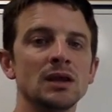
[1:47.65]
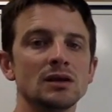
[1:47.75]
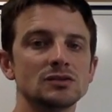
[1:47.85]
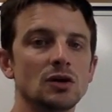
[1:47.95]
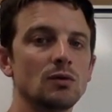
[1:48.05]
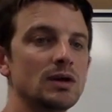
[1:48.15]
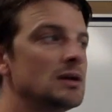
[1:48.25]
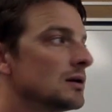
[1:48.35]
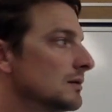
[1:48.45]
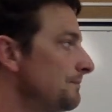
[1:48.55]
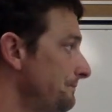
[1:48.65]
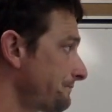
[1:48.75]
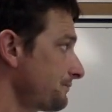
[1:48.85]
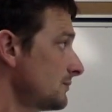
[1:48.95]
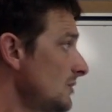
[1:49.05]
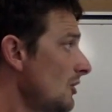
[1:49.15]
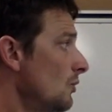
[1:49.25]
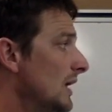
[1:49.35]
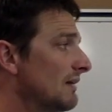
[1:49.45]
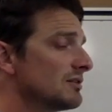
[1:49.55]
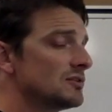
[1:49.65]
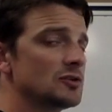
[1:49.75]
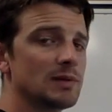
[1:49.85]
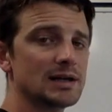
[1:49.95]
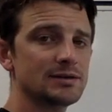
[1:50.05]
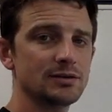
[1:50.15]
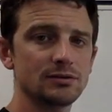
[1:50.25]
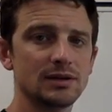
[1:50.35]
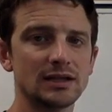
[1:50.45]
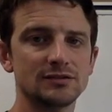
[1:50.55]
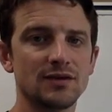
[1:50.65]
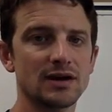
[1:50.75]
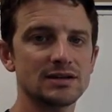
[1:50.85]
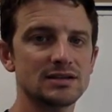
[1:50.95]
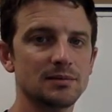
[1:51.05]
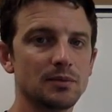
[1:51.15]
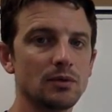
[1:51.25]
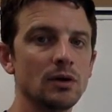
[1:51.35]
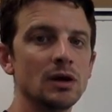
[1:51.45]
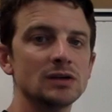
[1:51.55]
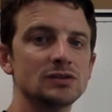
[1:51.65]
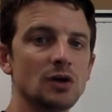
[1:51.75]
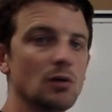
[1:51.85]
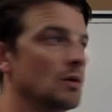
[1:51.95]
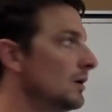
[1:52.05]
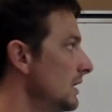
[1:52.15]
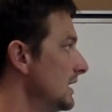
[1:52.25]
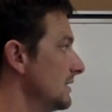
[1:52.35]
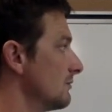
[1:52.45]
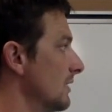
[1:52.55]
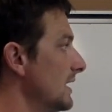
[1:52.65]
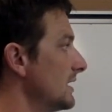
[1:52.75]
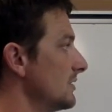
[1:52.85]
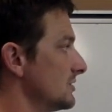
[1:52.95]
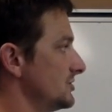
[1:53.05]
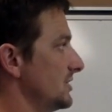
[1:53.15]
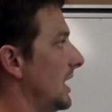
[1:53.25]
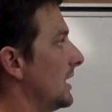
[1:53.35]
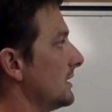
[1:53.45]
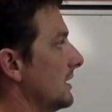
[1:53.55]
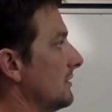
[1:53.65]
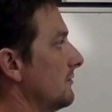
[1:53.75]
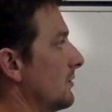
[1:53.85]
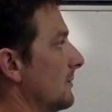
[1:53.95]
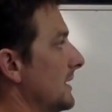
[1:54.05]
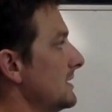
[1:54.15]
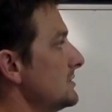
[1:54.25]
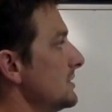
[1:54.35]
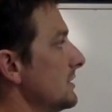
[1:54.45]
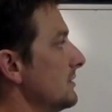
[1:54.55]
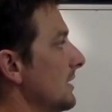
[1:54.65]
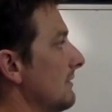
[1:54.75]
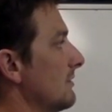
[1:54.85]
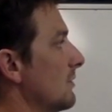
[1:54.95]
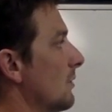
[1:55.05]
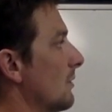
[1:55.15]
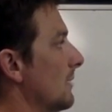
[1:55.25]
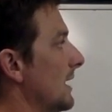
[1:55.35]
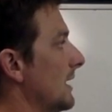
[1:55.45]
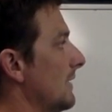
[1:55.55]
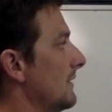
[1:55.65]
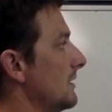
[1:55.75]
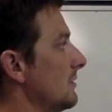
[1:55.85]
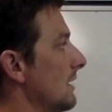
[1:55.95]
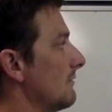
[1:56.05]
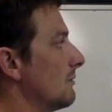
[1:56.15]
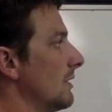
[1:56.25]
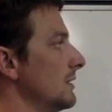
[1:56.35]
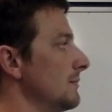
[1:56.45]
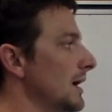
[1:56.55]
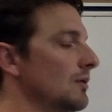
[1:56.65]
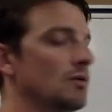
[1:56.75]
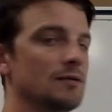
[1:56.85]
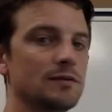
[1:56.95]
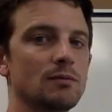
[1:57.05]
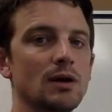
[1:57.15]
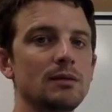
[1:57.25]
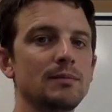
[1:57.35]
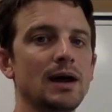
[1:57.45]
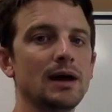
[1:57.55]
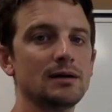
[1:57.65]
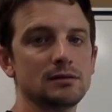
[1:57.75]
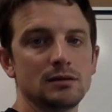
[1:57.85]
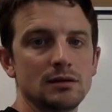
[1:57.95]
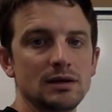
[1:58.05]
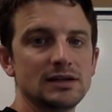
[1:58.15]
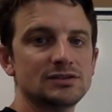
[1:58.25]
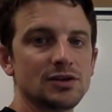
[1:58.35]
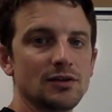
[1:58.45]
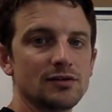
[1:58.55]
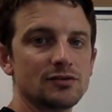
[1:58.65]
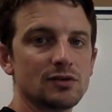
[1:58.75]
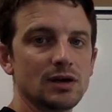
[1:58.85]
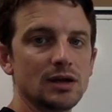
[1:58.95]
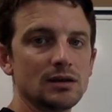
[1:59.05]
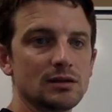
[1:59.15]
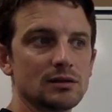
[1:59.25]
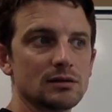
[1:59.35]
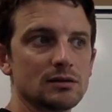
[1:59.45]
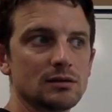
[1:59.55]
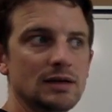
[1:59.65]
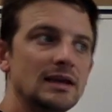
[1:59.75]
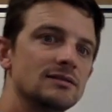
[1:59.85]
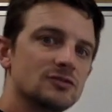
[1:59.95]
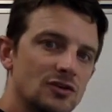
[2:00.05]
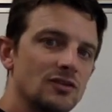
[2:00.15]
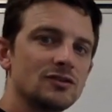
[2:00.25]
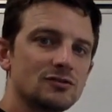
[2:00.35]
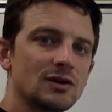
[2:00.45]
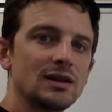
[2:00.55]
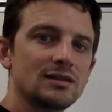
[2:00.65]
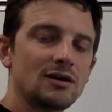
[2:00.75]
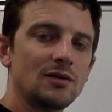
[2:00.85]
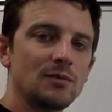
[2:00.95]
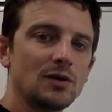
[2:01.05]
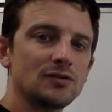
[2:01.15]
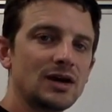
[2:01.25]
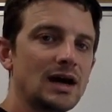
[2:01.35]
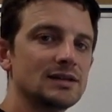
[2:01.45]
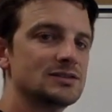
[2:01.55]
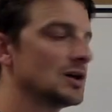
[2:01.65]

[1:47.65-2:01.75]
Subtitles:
So here we have a 2x2. That's very simple. So in a regular shotgun formation, you have a quarterback and then you have a running back. Well, if the running back is to the strength, he's to the strength on both sides.